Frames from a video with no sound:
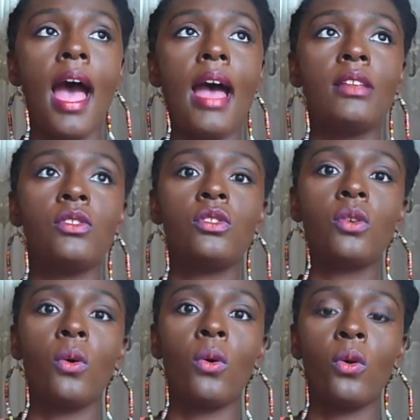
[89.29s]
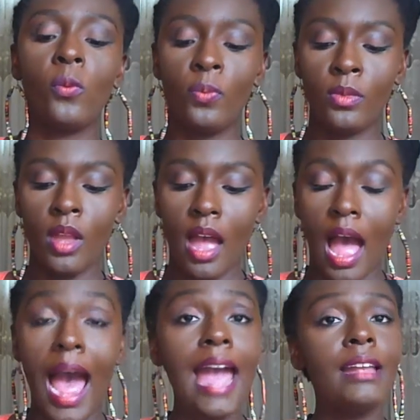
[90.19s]
And so
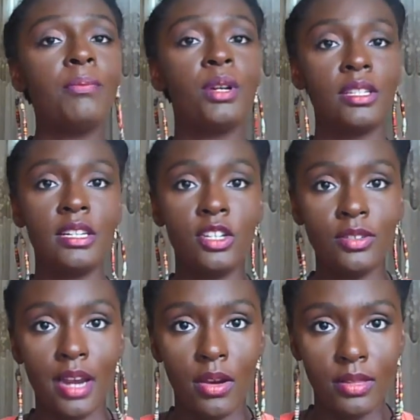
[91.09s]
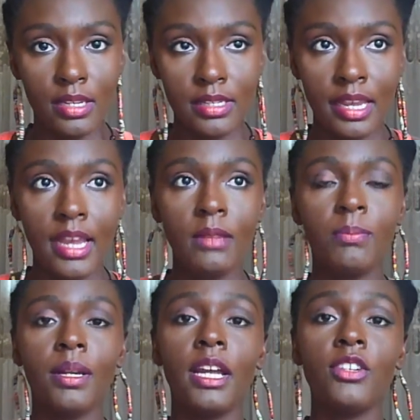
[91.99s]
I personally didn't try out this kit,
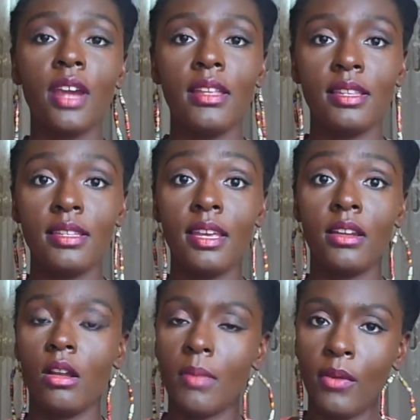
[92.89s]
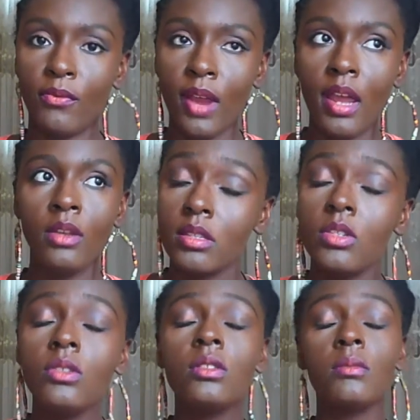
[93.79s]
but I tried this kit on my friend.
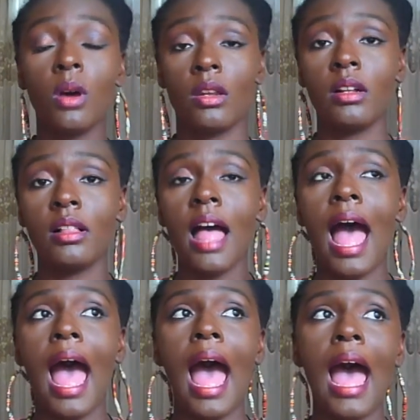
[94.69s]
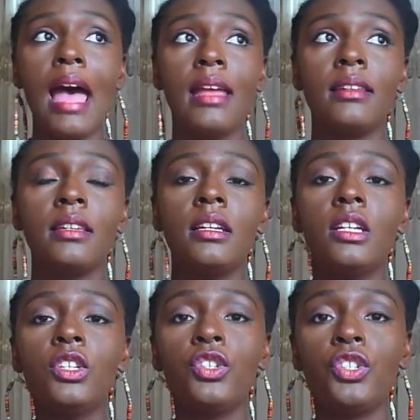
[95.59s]
She was a model and
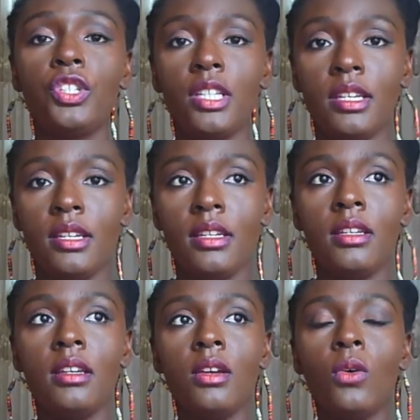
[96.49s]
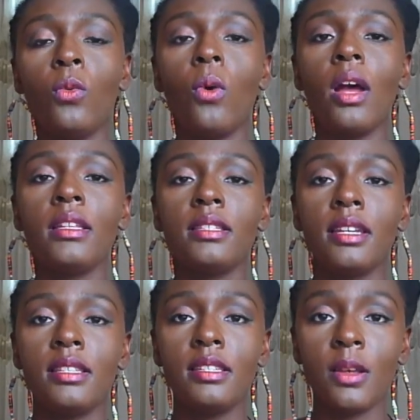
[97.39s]
she
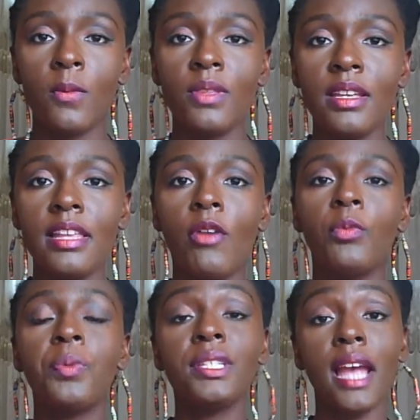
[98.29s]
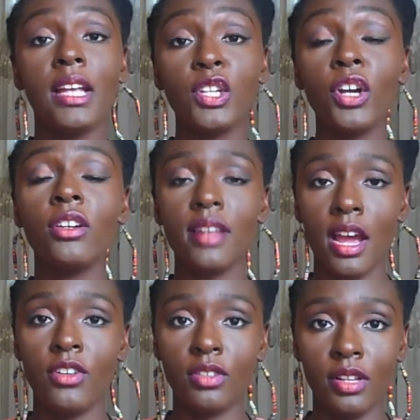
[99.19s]
wanted something that would protect her
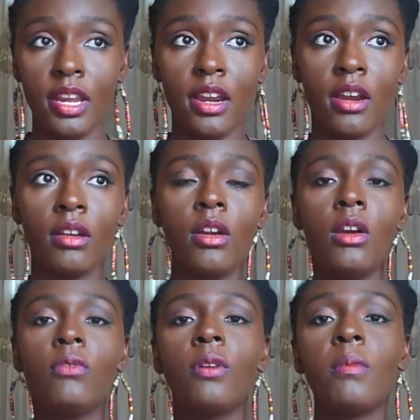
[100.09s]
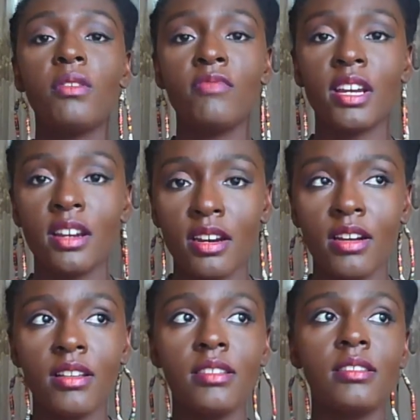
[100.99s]
natural hair from the
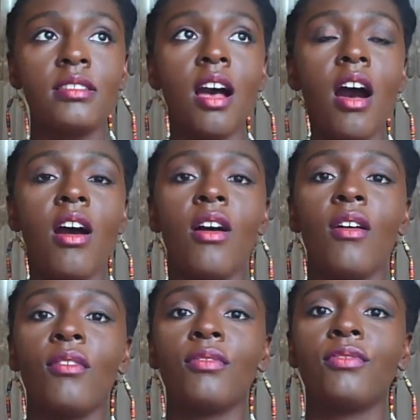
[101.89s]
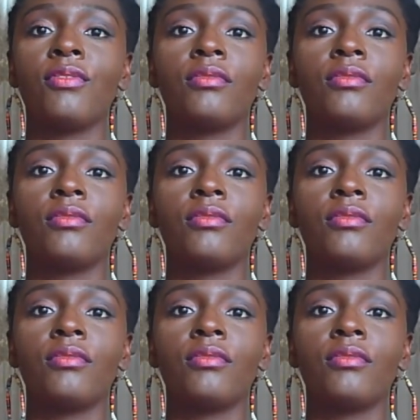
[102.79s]
rigors of